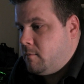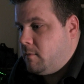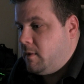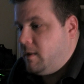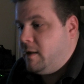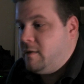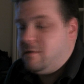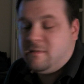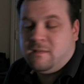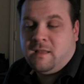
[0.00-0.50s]

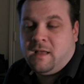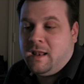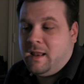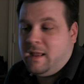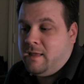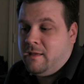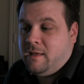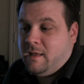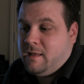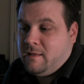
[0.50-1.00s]

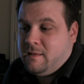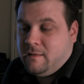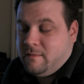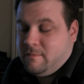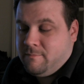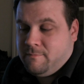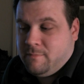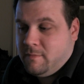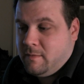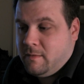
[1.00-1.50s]

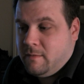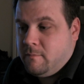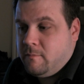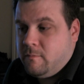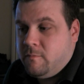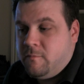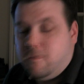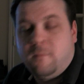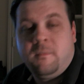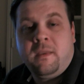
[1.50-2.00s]

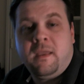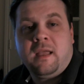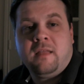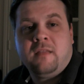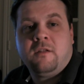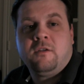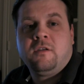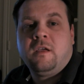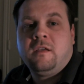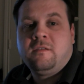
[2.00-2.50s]
For me,
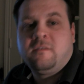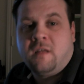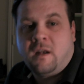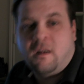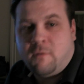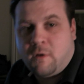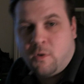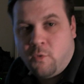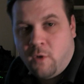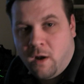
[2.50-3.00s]
it's not
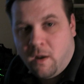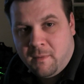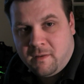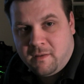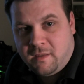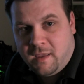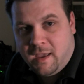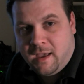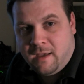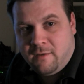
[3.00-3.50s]
a
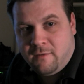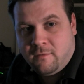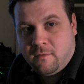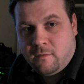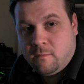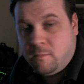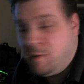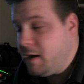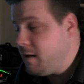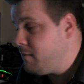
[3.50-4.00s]
requirement to have.
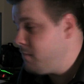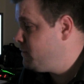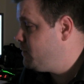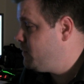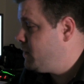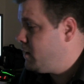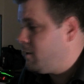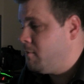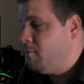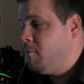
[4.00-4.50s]
But
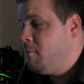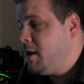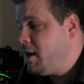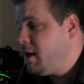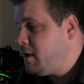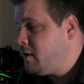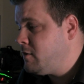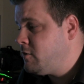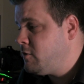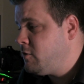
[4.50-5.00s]
there are
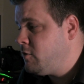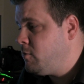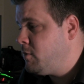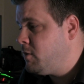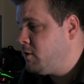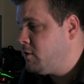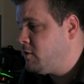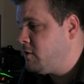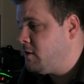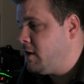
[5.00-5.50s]
many
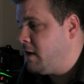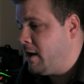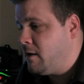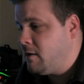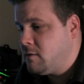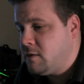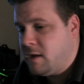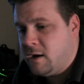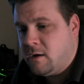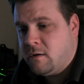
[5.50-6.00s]
consumers
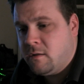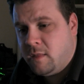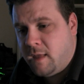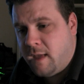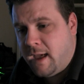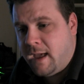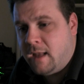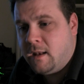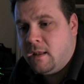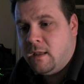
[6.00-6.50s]
out there
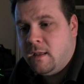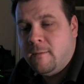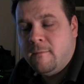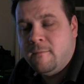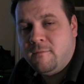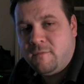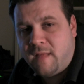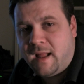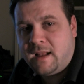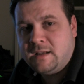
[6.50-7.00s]
that
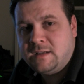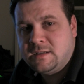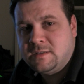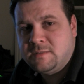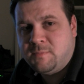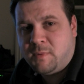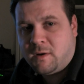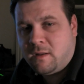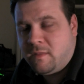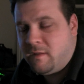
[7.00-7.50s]
Flash
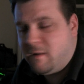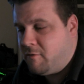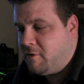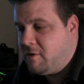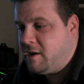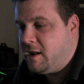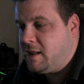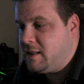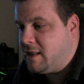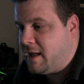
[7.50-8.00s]
is part of their
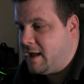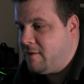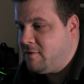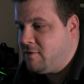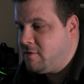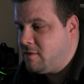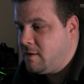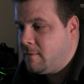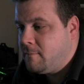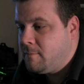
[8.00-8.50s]
everyday
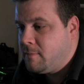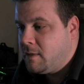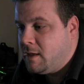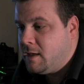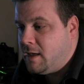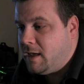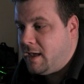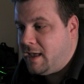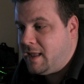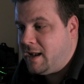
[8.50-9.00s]
lives,
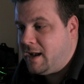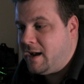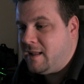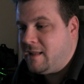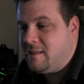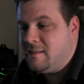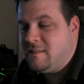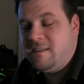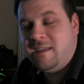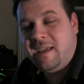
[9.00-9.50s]
and it
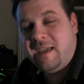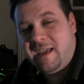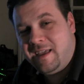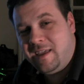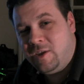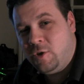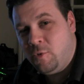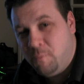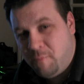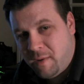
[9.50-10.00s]
is
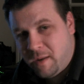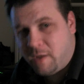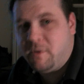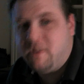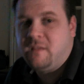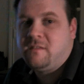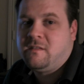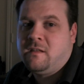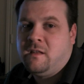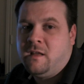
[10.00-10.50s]

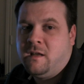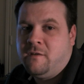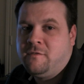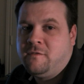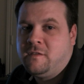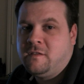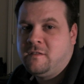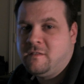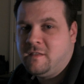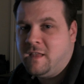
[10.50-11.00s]
ubiquitous
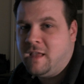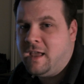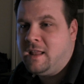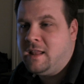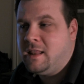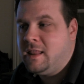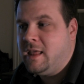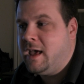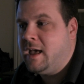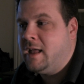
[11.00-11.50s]
enough to
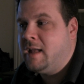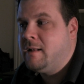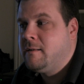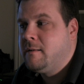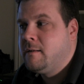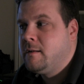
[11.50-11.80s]
state that